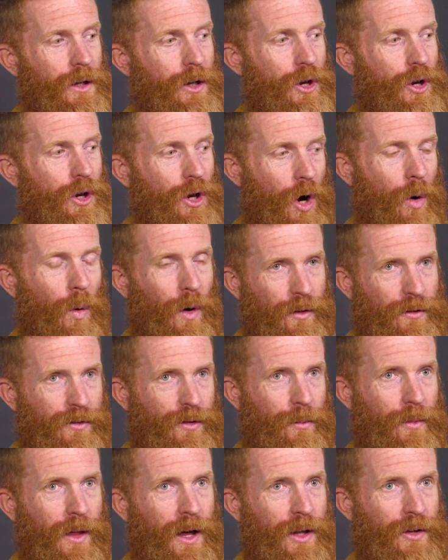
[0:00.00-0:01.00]
No one
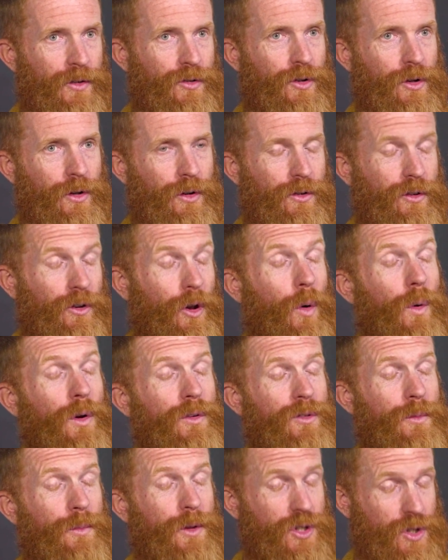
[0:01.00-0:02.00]
from the 100, no
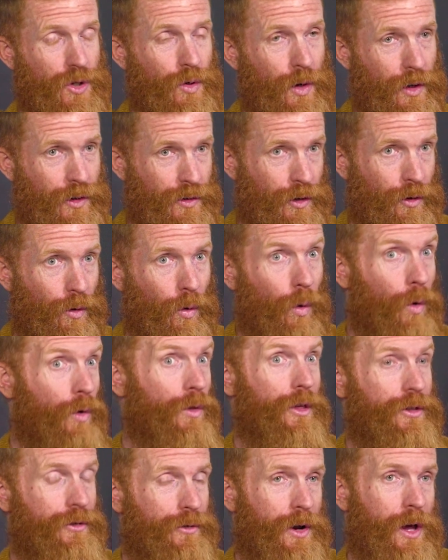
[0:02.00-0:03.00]
one from the 200 or
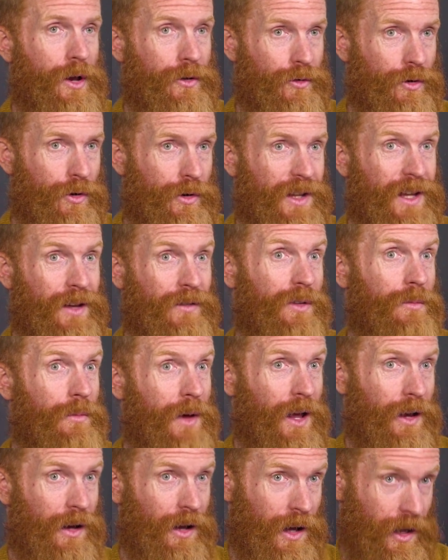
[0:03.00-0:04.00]
the 300 even
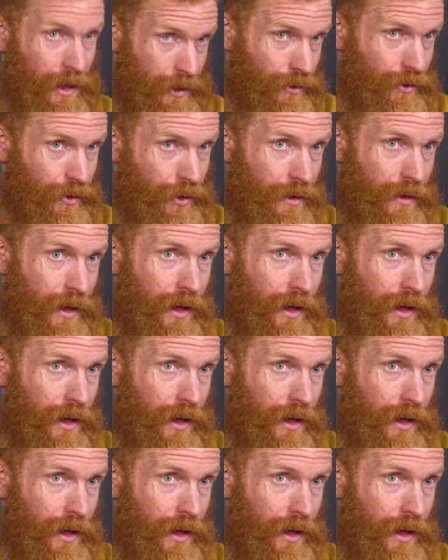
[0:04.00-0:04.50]
made 100.